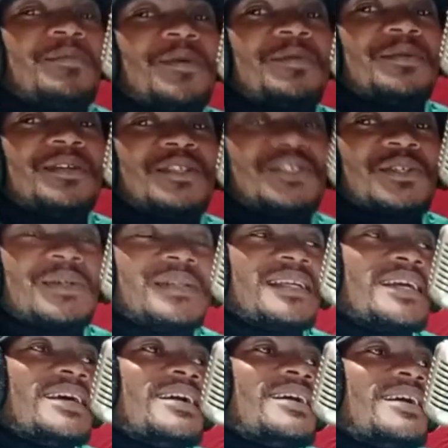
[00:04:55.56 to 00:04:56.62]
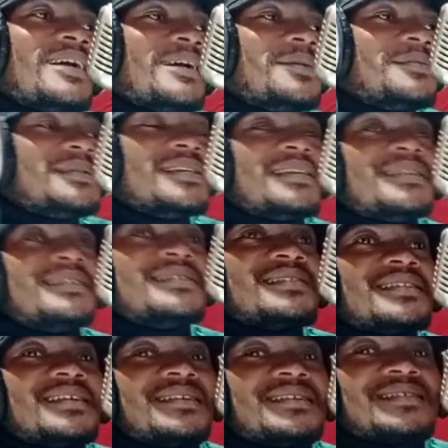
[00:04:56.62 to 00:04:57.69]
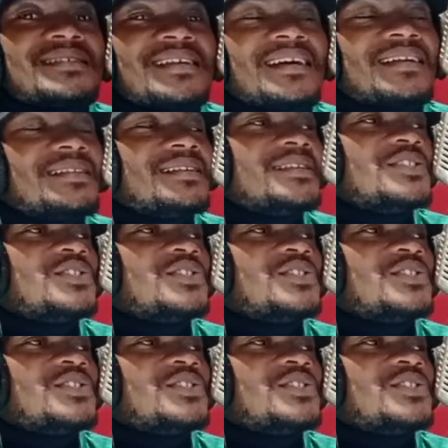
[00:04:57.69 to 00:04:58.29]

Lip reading: population. Dear listeners, at this